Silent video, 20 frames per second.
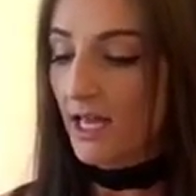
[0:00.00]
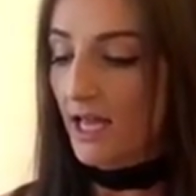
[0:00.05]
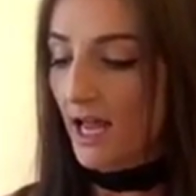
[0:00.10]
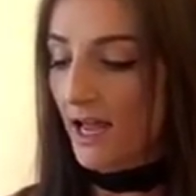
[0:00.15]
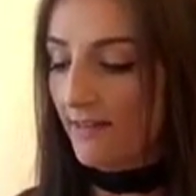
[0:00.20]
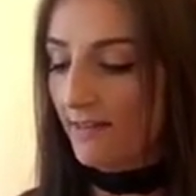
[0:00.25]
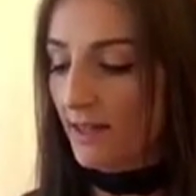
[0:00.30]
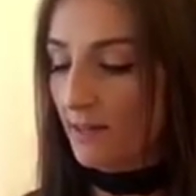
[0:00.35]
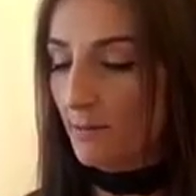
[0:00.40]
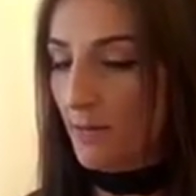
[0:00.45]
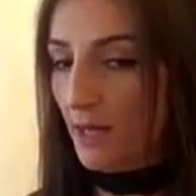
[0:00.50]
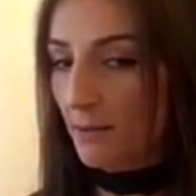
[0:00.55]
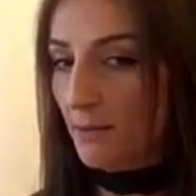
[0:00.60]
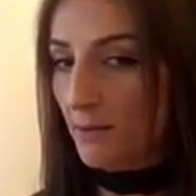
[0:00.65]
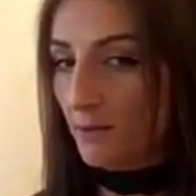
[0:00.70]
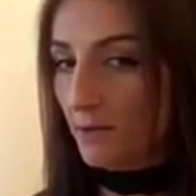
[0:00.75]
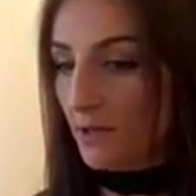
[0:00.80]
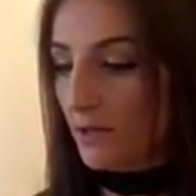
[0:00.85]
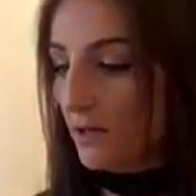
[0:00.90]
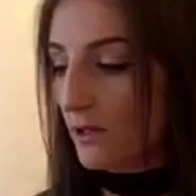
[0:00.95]
and then maybe
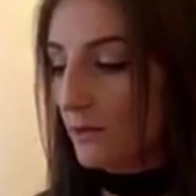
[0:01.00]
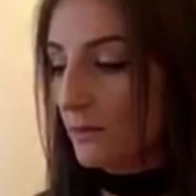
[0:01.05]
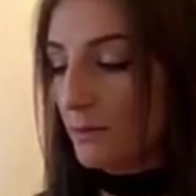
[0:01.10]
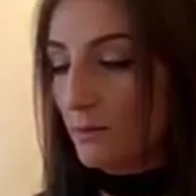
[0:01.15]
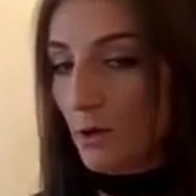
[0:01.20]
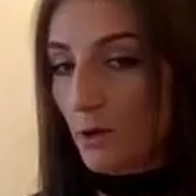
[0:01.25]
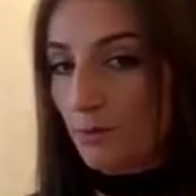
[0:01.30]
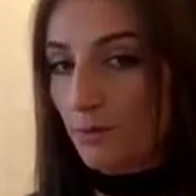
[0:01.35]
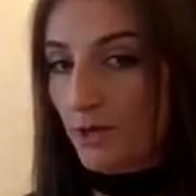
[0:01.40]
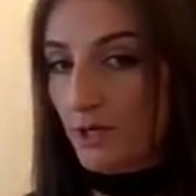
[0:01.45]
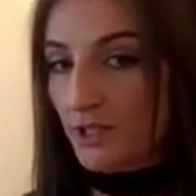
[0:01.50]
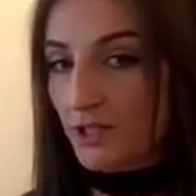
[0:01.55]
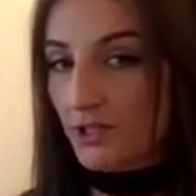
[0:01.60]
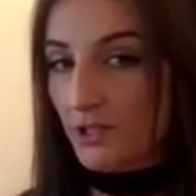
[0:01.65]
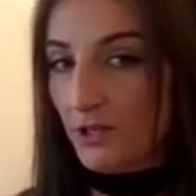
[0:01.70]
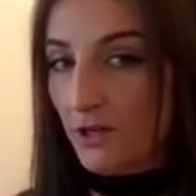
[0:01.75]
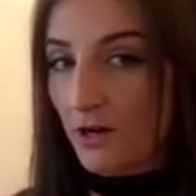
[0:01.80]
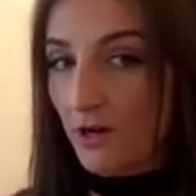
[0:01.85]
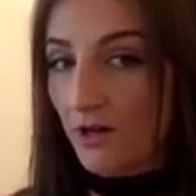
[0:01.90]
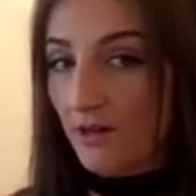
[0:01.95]
with a little bit more
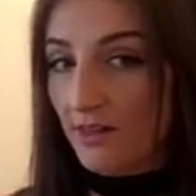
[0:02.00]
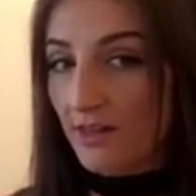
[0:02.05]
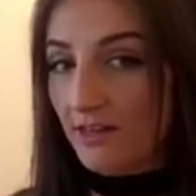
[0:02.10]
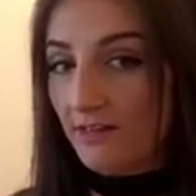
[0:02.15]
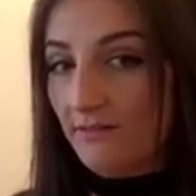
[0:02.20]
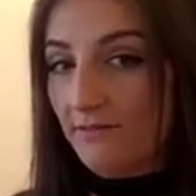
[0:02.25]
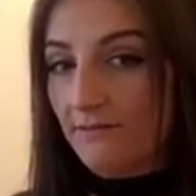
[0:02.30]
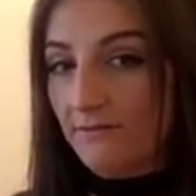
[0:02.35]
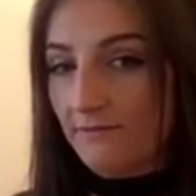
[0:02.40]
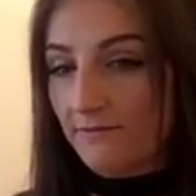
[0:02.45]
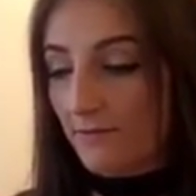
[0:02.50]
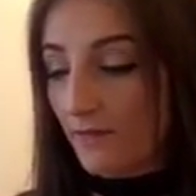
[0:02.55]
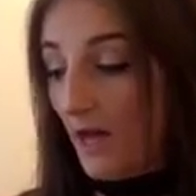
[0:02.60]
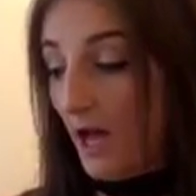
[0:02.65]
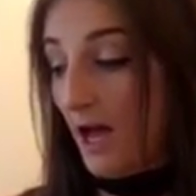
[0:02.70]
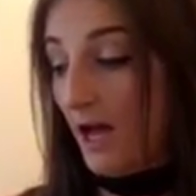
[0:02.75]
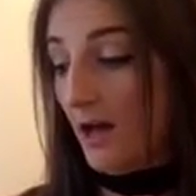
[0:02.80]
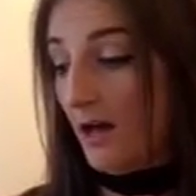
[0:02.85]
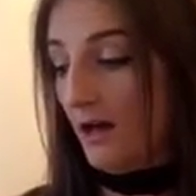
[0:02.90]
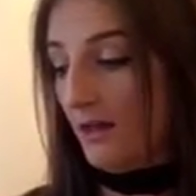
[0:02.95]
pressure on the
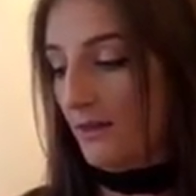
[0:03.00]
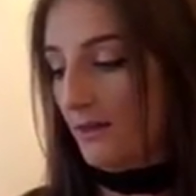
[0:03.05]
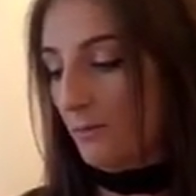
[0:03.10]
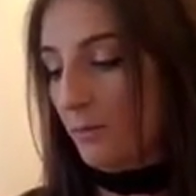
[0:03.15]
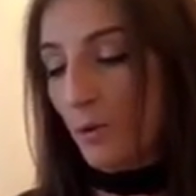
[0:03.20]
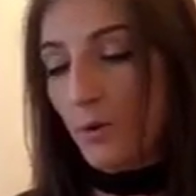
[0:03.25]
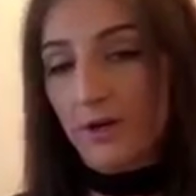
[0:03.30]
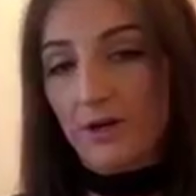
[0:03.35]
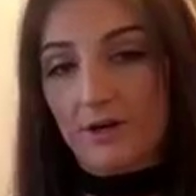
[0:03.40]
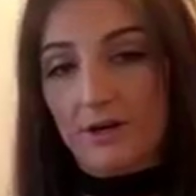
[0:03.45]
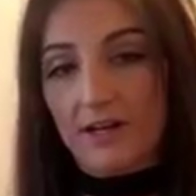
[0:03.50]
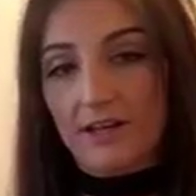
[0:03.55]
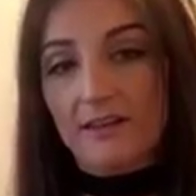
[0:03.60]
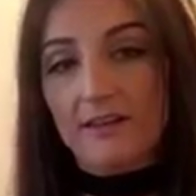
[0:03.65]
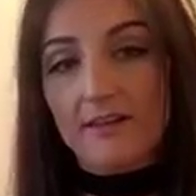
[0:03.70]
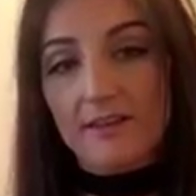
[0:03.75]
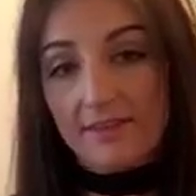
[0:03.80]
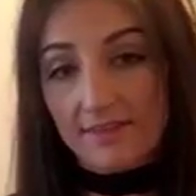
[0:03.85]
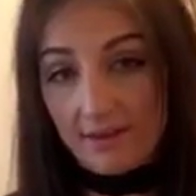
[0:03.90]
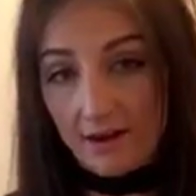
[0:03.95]
pointer and
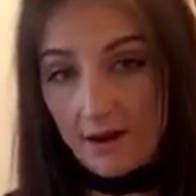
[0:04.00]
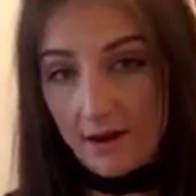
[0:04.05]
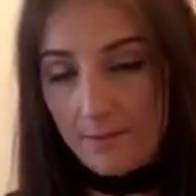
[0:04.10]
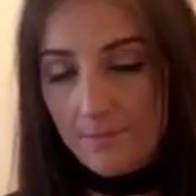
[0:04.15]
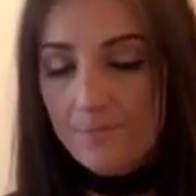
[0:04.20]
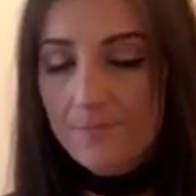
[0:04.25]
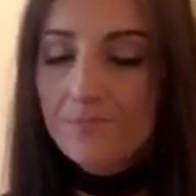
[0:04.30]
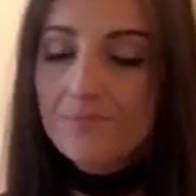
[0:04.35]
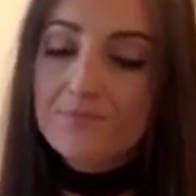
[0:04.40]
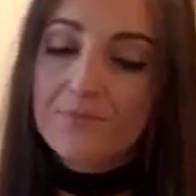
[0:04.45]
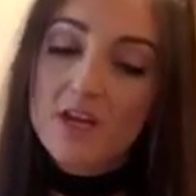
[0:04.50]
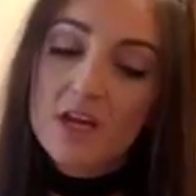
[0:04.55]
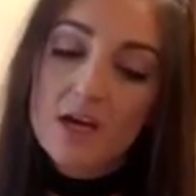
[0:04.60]
the thumb.